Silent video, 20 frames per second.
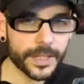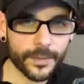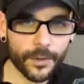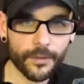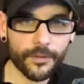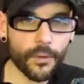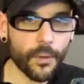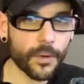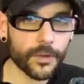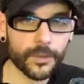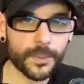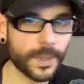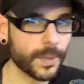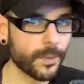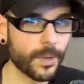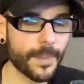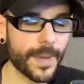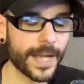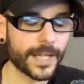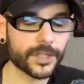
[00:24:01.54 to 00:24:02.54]
Evil 4 has been
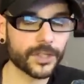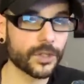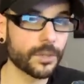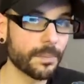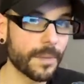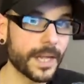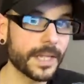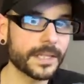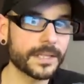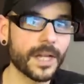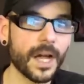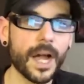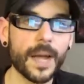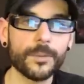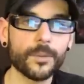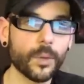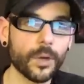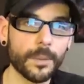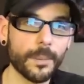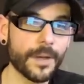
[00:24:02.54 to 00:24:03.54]
remastered many
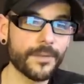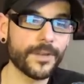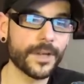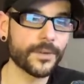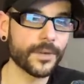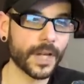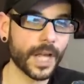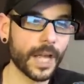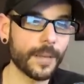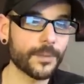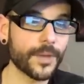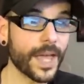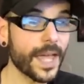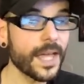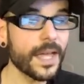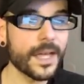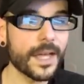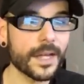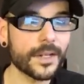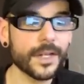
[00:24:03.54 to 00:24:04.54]
times, one of my favorite games,
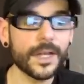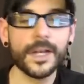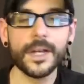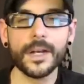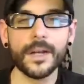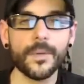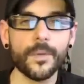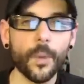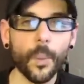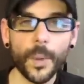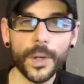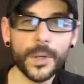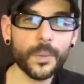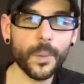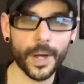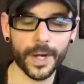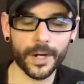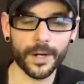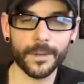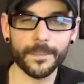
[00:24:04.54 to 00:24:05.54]
and The Wind
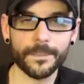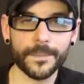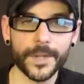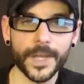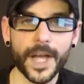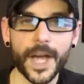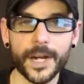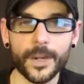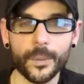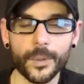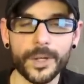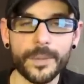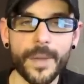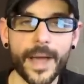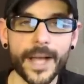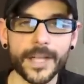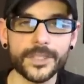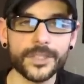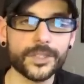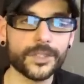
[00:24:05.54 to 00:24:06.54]
Waker got a
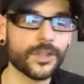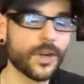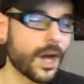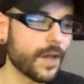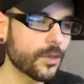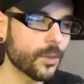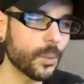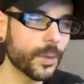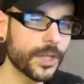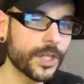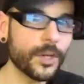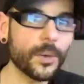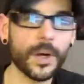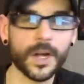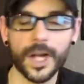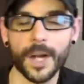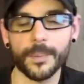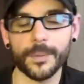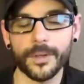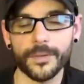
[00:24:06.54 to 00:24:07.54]
remaster on the Wii U a
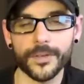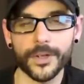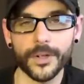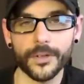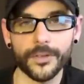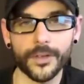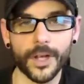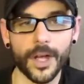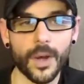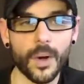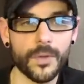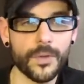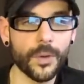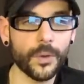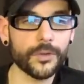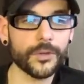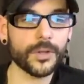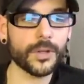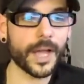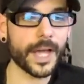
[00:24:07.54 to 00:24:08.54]
couple of years ago. And
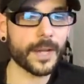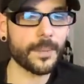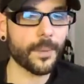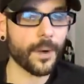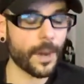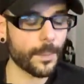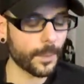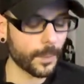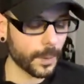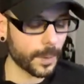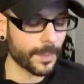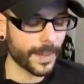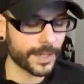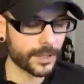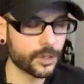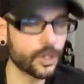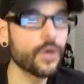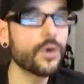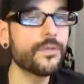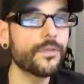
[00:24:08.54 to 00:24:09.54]
those are like probably my
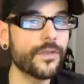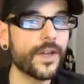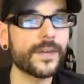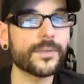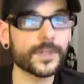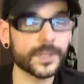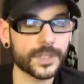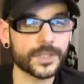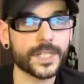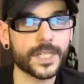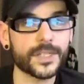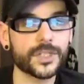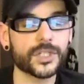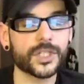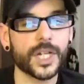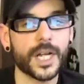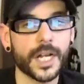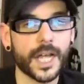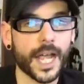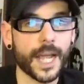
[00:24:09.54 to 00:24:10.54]
two favorite 6th
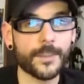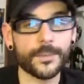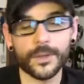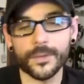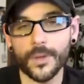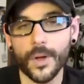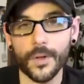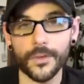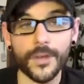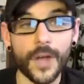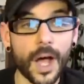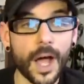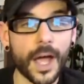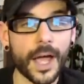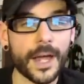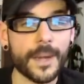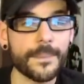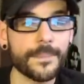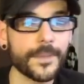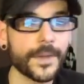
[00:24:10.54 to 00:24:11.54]
gen games of all
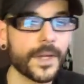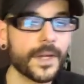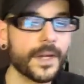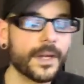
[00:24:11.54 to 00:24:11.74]
time.